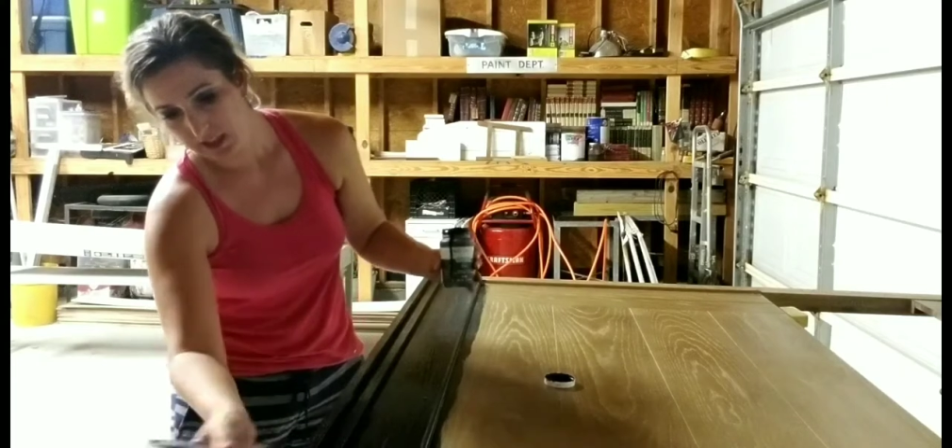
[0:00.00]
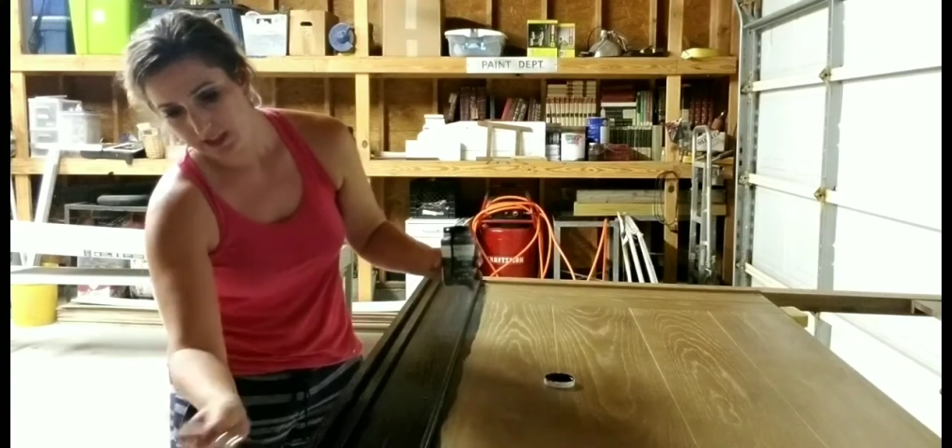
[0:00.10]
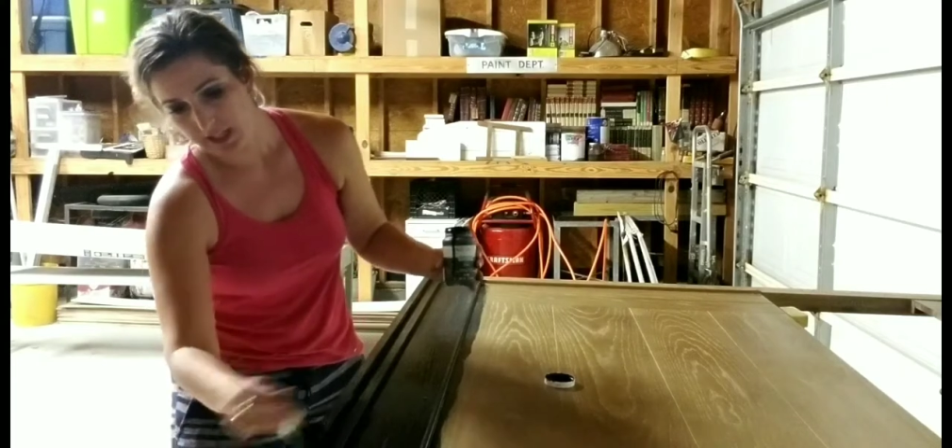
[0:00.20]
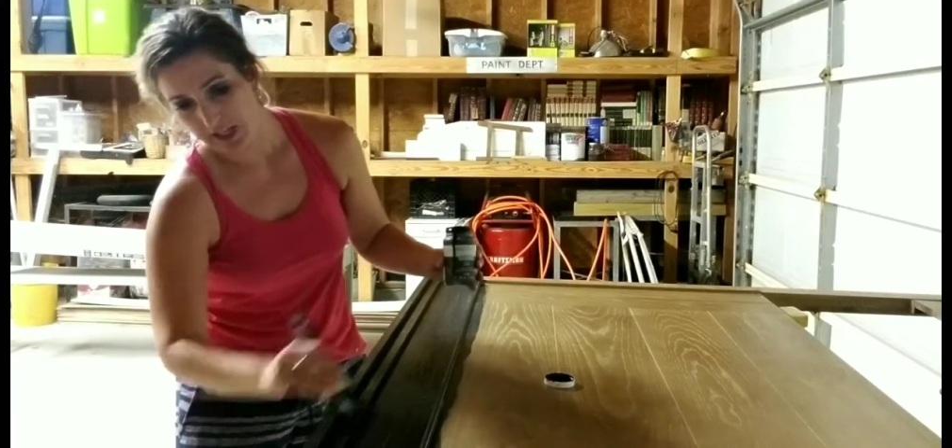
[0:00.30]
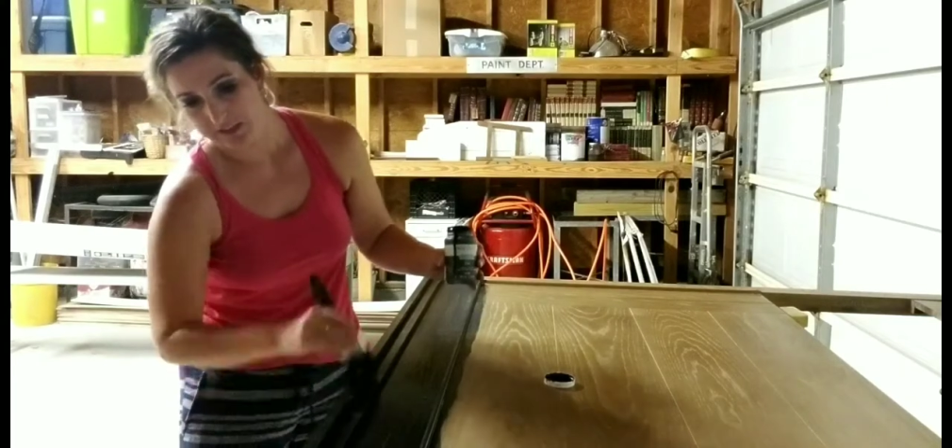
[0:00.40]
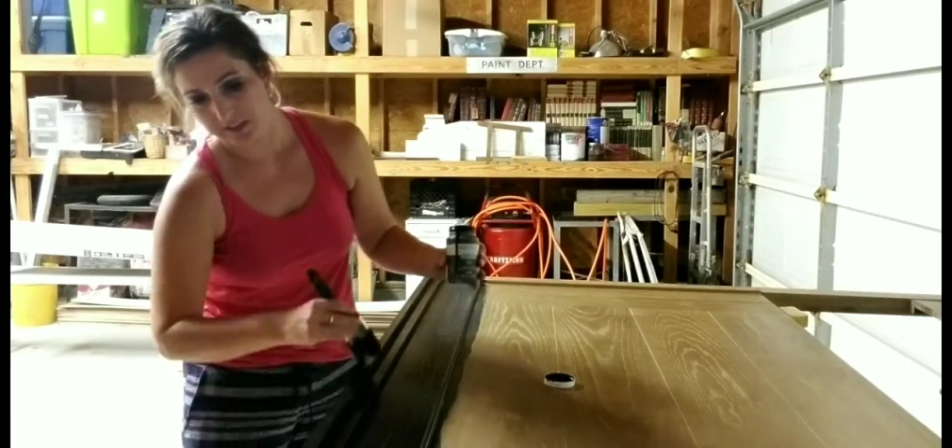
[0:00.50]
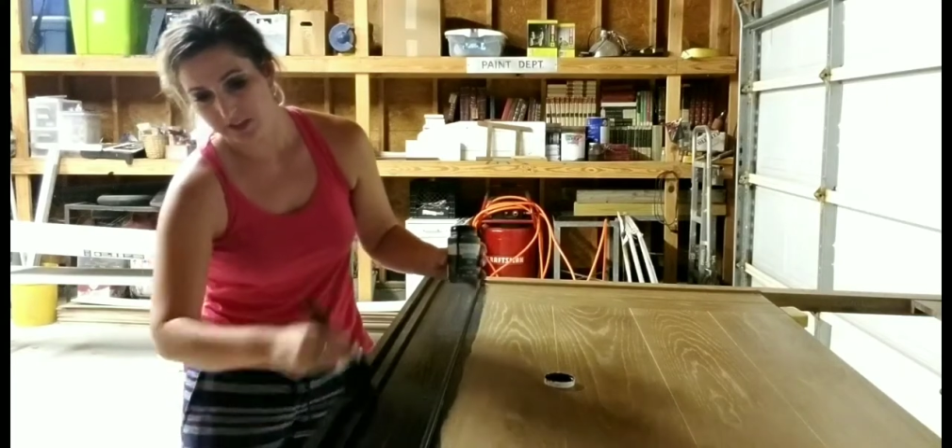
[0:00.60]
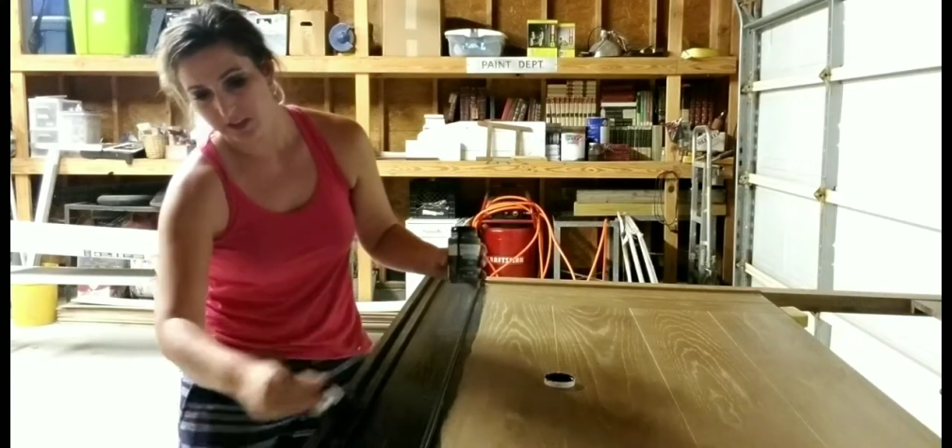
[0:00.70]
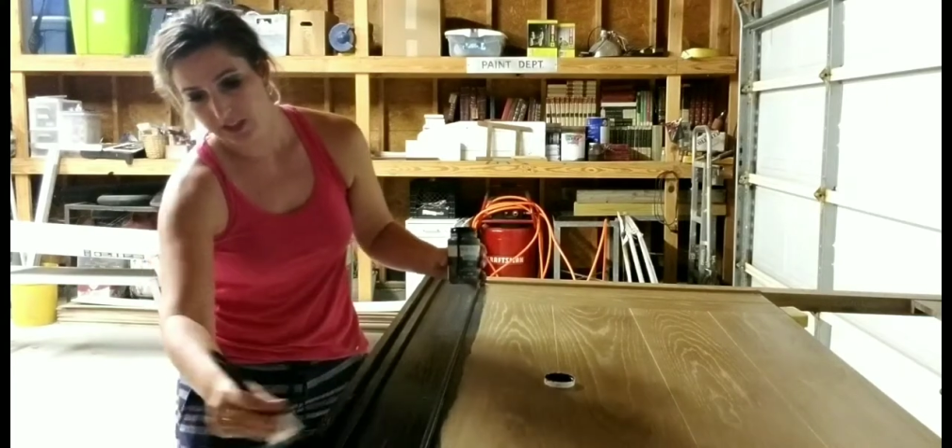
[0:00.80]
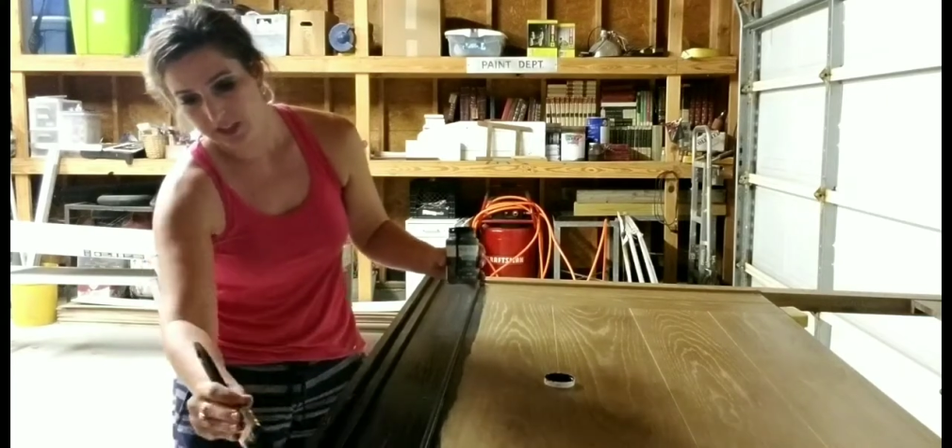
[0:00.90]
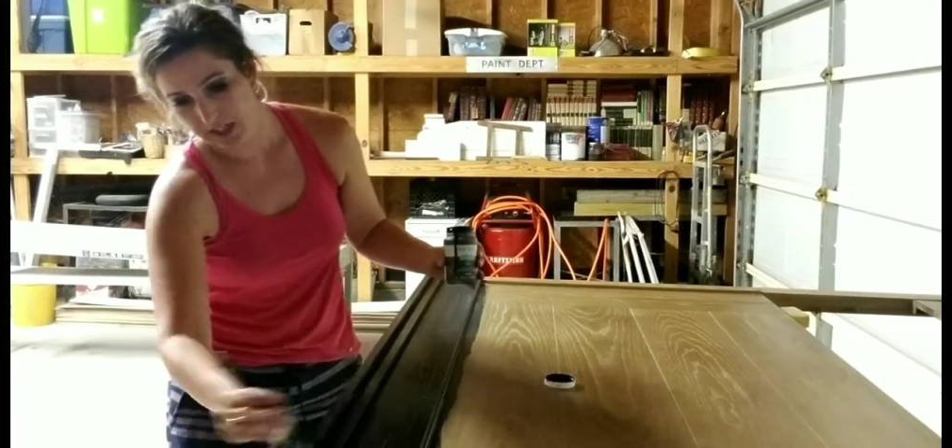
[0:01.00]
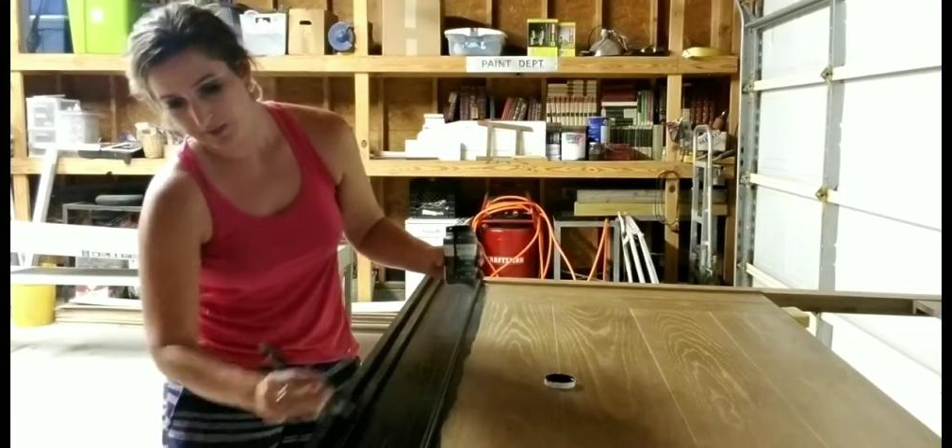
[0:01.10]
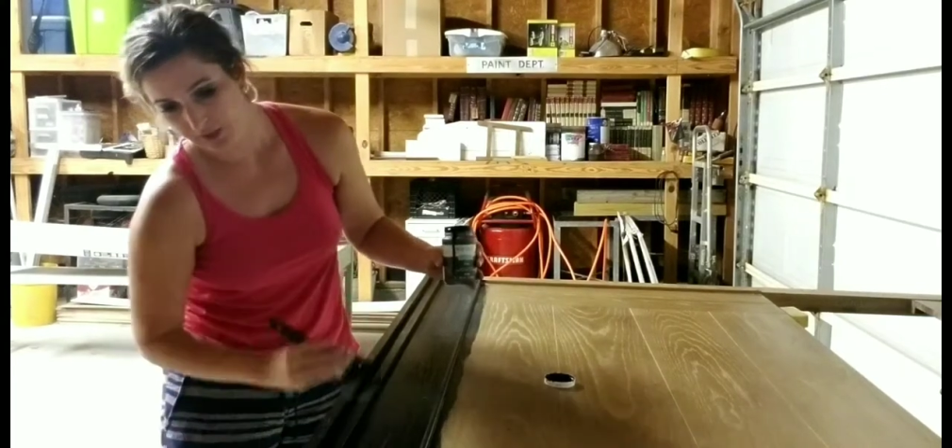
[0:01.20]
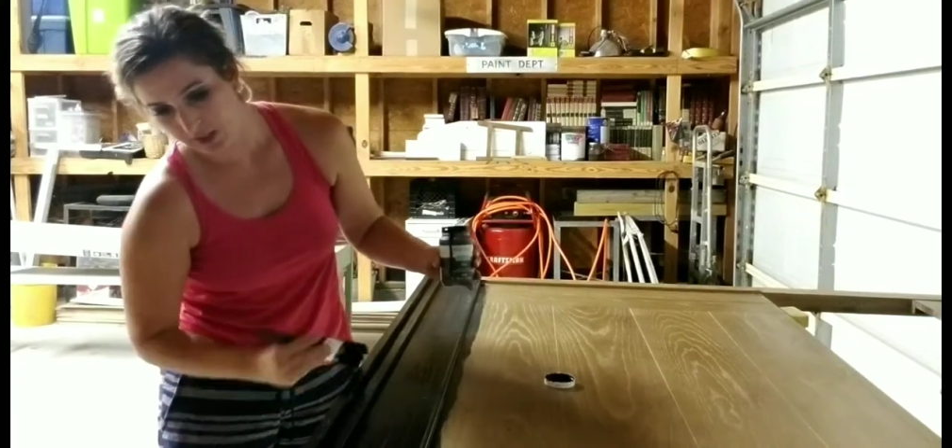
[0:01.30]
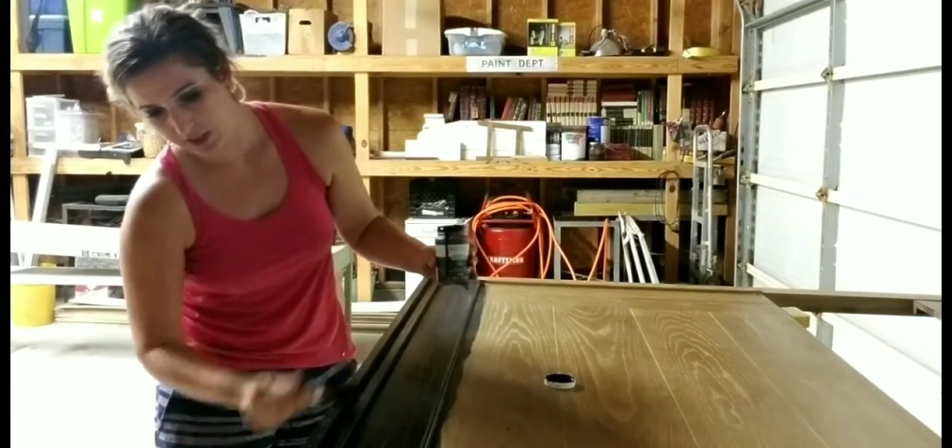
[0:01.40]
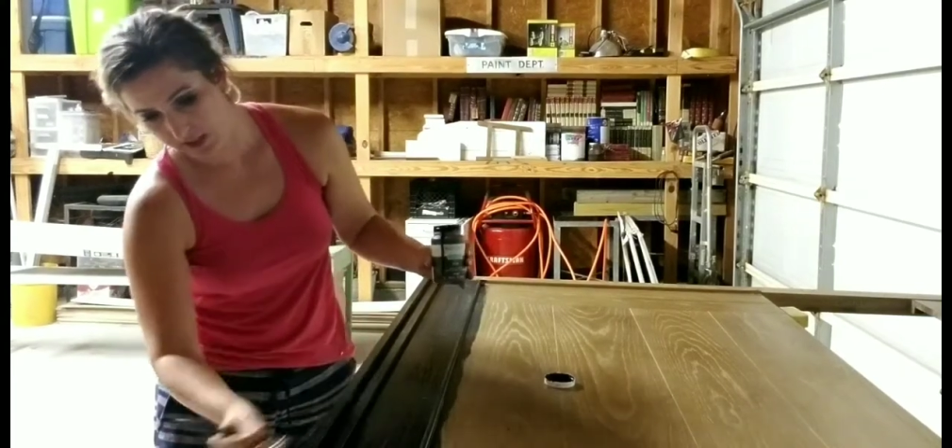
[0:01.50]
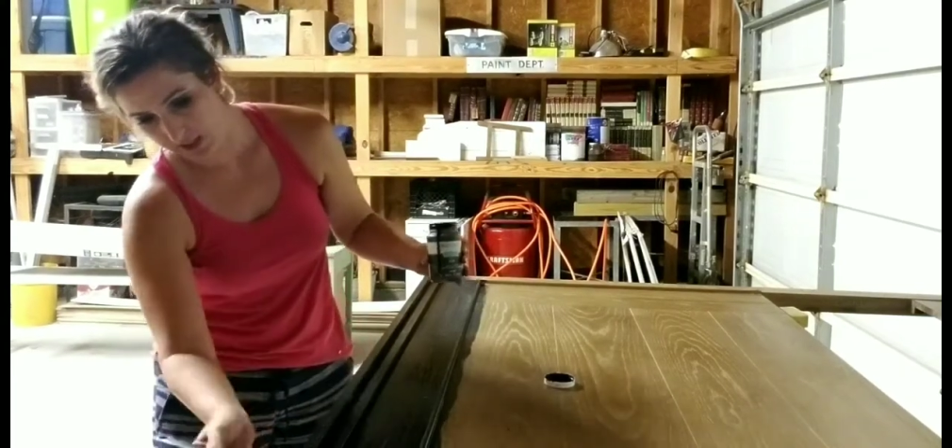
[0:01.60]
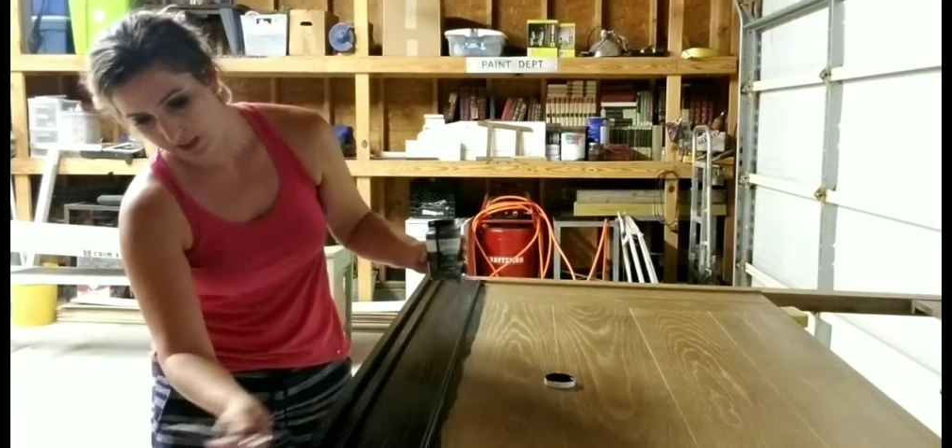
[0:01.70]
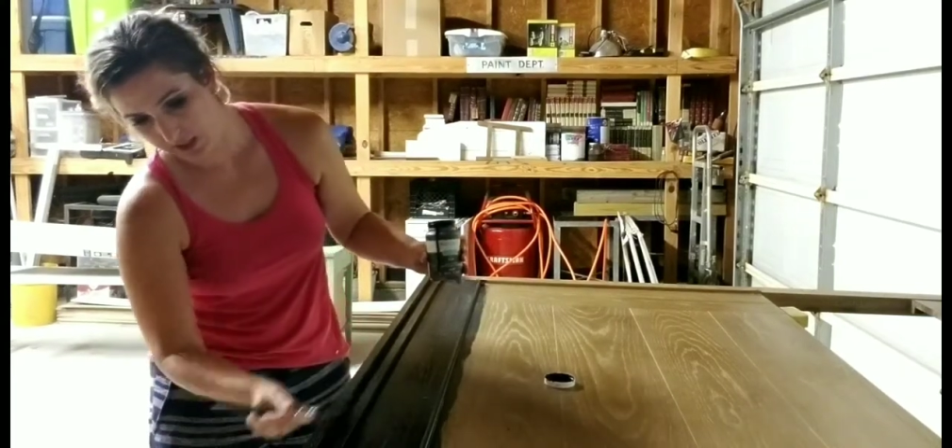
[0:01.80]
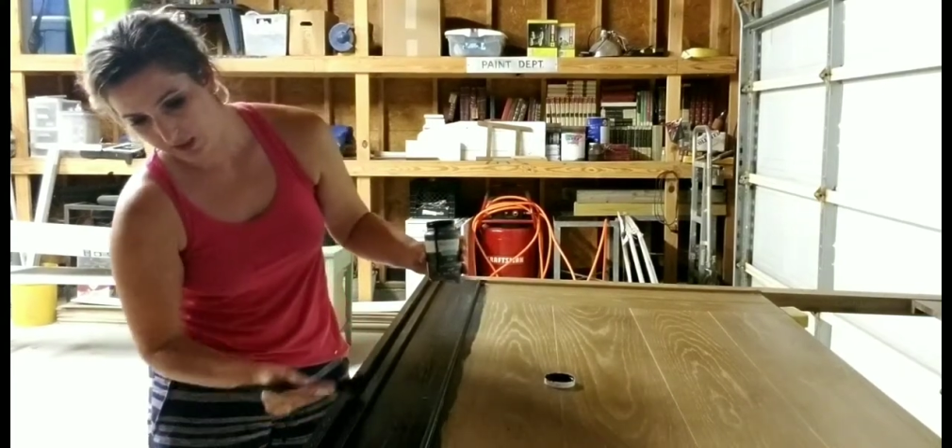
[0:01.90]
They had to gut
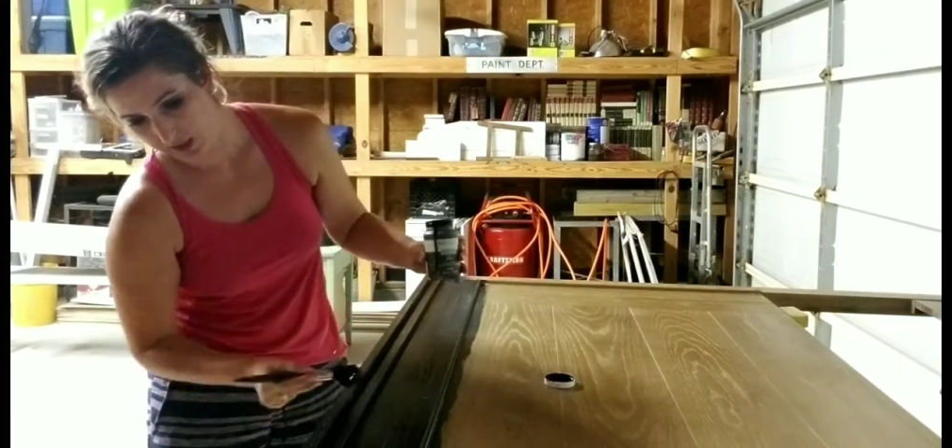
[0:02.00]
everything.